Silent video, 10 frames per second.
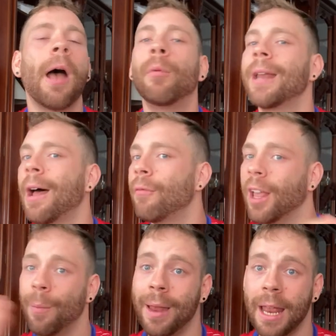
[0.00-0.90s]
I would not
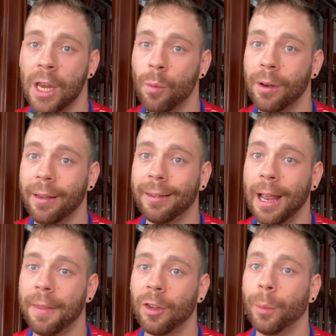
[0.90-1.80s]
recommend anyone to stay
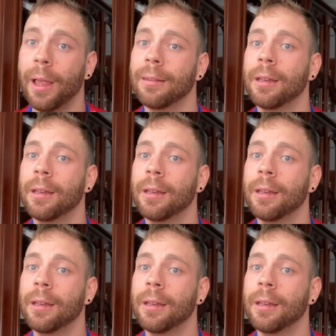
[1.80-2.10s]
at this place.